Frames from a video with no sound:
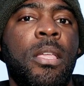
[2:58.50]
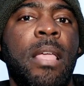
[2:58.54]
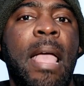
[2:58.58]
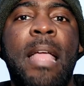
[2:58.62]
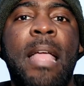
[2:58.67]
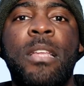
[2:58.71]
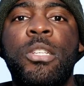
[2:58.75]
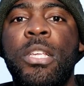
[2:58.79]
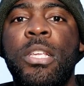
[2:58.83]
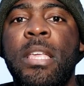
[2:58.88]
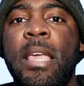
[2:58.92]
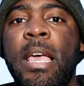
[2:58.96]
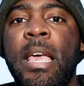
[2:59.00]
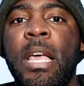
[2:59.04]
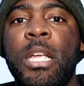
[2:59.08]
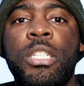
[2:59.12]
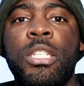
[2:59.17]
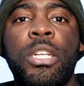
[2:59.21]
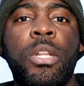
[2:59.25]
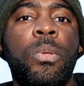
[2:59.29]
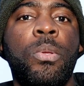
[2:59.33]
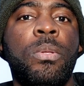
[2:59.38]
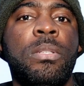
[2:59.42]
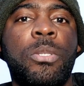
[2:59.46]

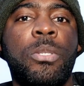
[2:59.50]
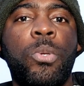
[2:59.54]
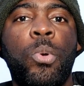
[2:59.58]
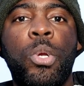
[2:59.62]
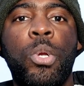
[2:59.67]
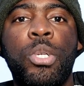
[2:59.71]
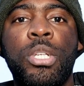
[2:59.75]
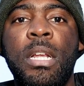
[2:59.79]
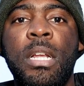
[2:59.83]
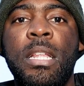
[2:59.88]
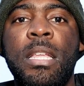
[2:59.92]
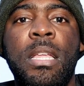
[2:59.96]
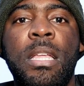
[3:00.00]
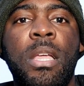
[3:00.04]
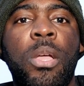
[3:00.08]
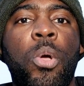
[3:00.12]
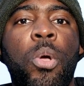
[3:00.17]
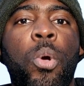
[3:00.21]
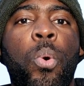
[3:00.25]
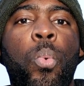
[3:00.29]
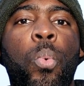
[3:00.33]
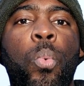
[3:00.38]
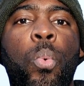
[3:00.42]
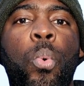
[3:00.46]
educational, socially.
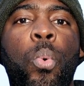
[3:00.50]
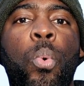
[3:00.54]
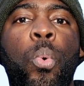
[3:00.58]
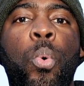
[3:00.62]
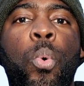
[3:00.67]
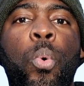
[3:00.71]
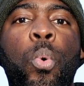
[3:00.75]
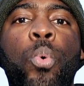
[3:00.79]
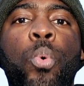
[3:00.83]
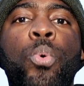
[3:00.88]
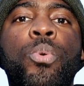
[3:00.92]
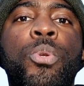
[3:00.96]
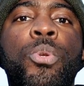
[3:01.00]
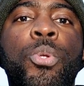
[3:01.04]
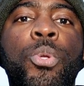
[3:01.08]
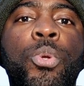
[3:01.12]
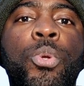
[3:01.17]
Who do